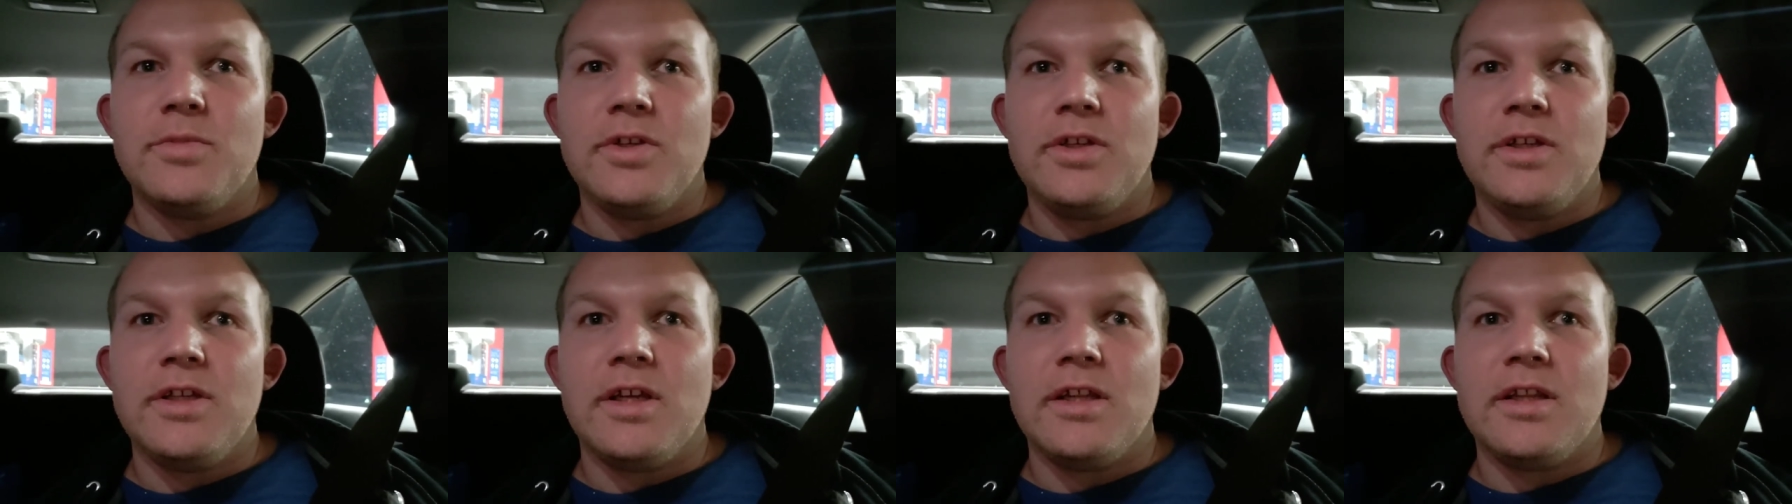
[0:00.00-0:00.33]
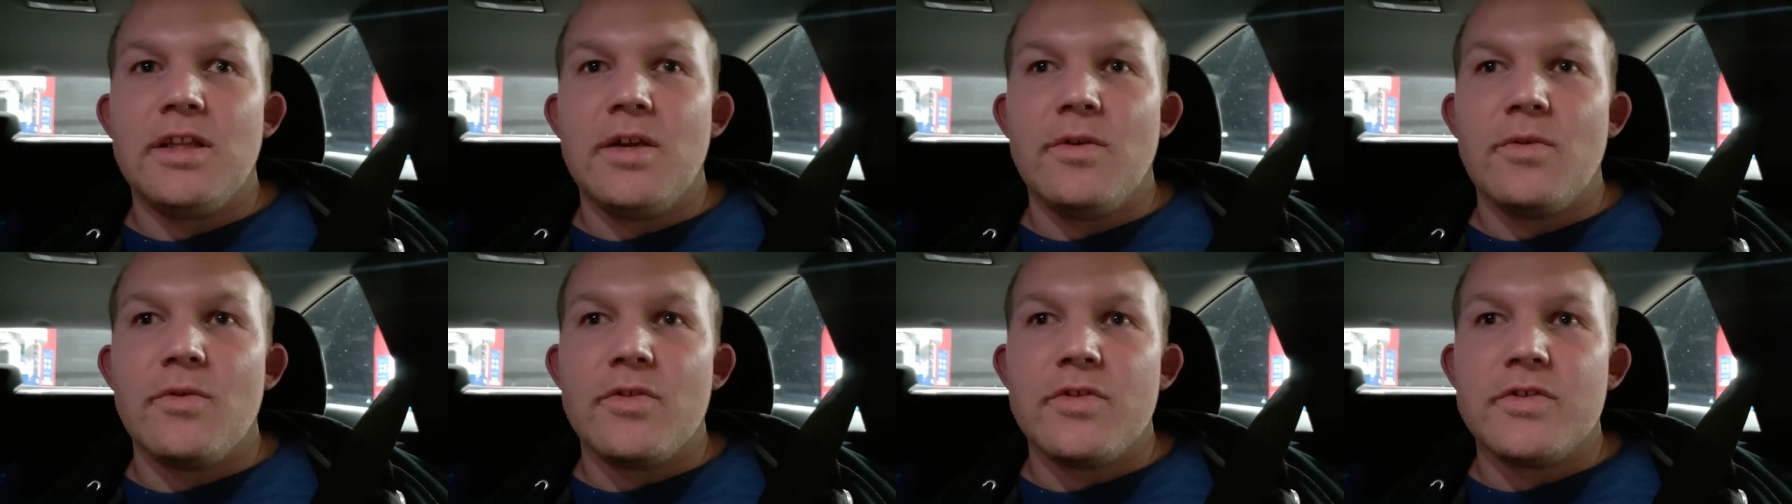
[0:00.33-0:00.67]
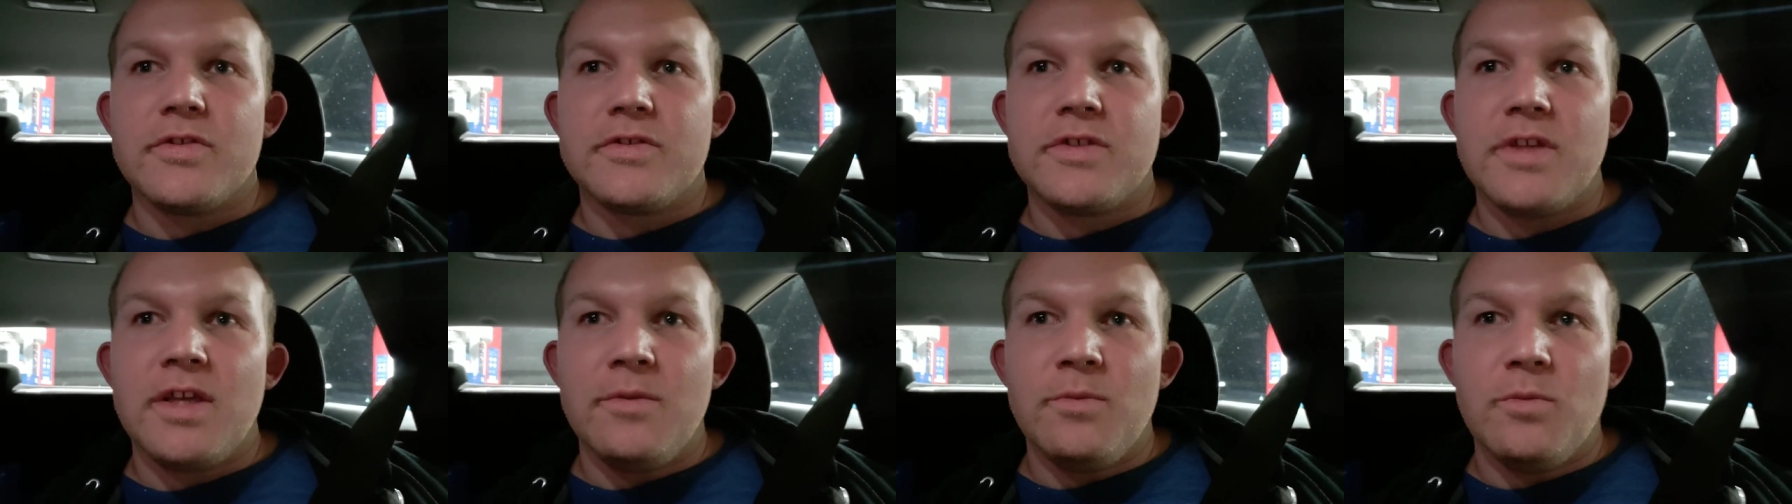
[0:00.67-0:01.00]
but yet they were the
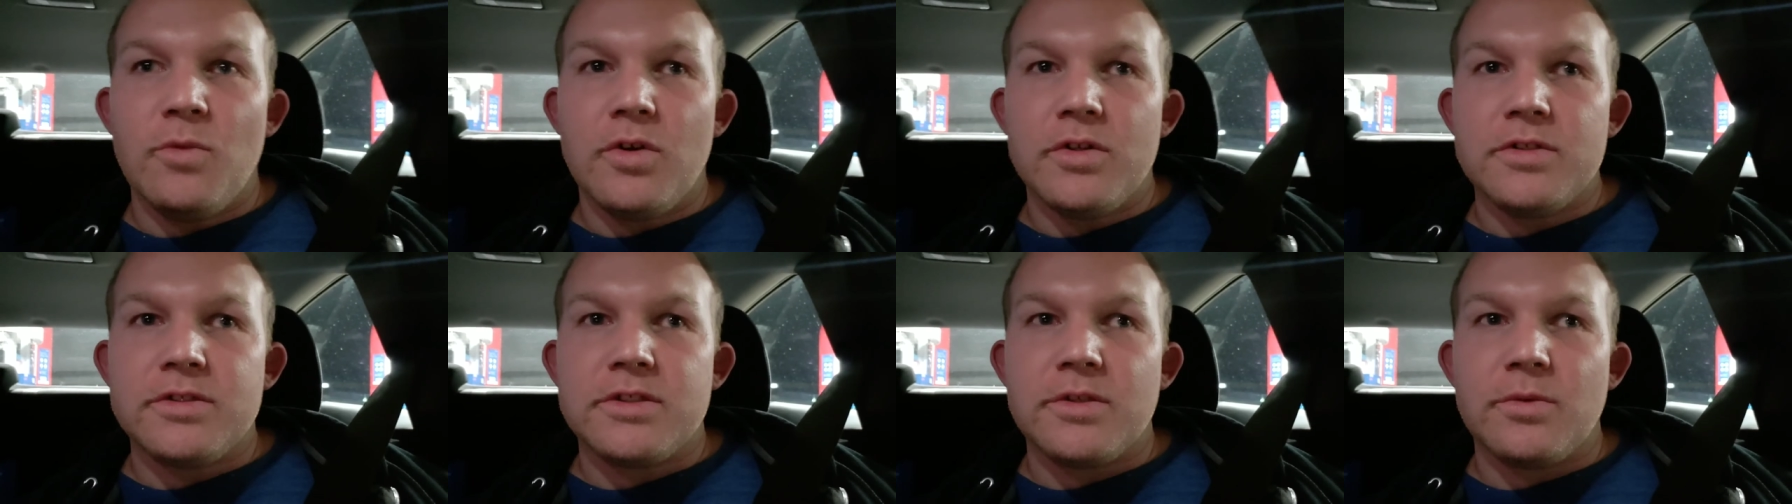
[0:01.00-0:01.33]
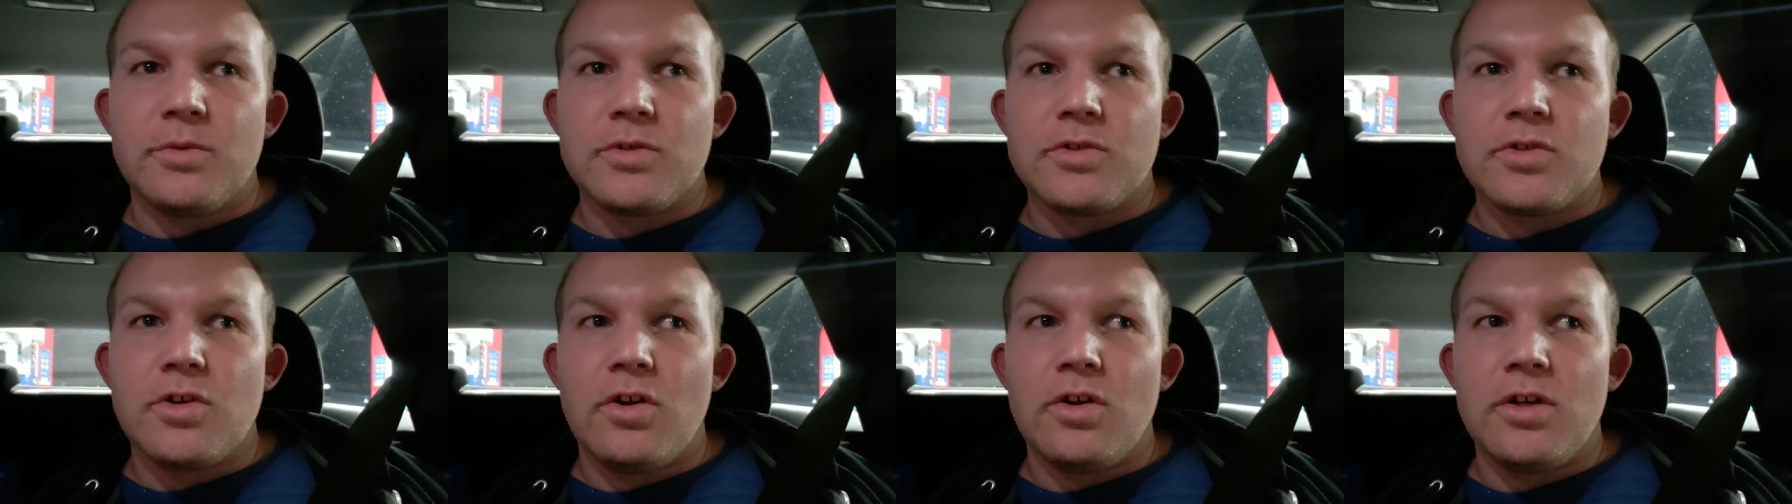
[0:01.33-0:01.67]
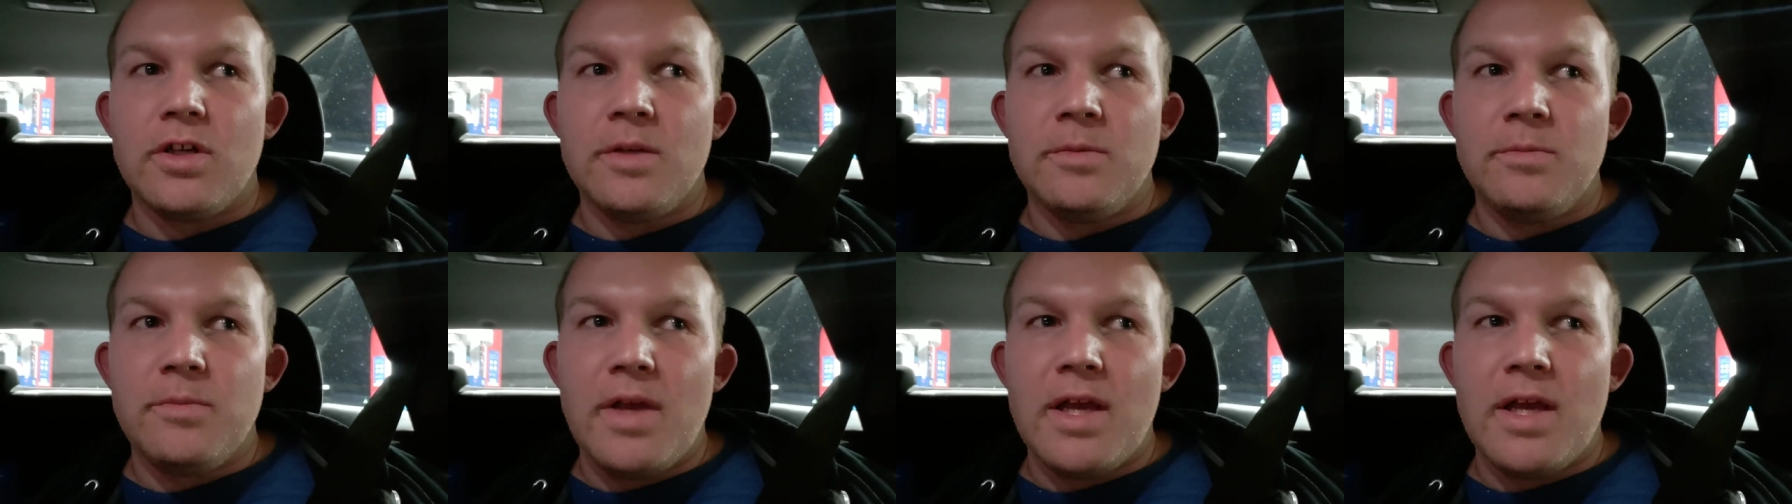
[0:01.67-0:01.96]
same ones that were talking